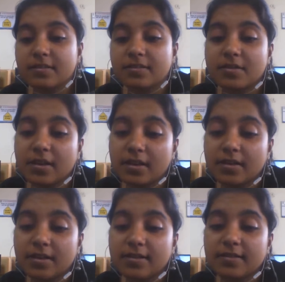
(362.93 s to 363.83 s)

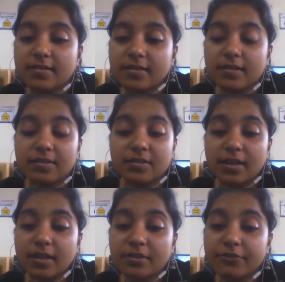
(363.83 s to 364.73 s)
trial
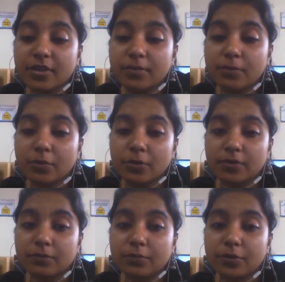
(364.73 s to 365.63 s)
frame in
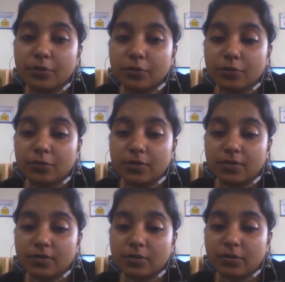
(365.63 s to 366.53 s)
front of his
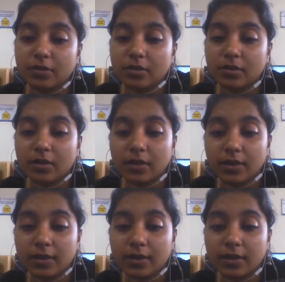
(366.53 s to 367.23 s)
or her eye,